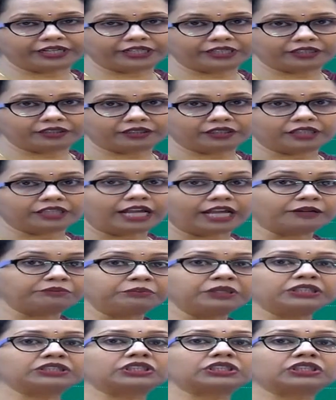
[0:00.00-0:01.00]
gradient.
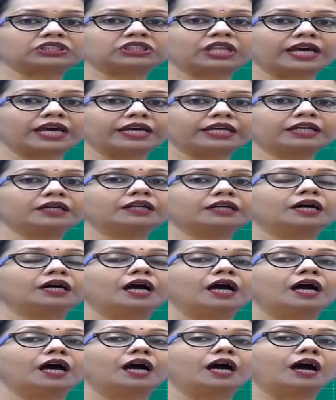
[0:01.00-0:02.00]
That means it is like
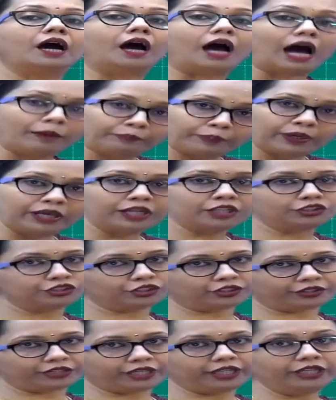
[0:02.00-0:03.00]
uphill
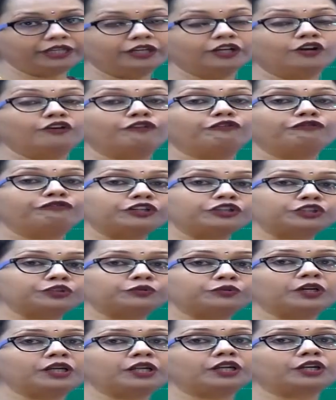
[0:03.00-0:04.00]
journey
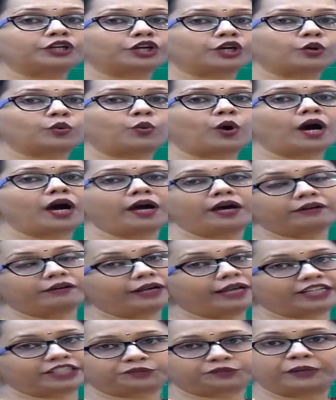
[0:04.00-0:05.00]
which will
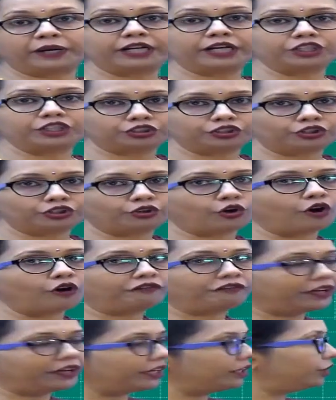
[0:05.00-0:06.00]
require expenditure
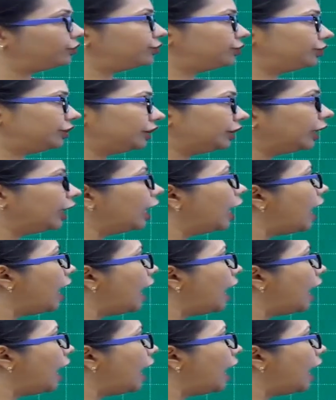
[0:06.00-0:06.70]
of energy.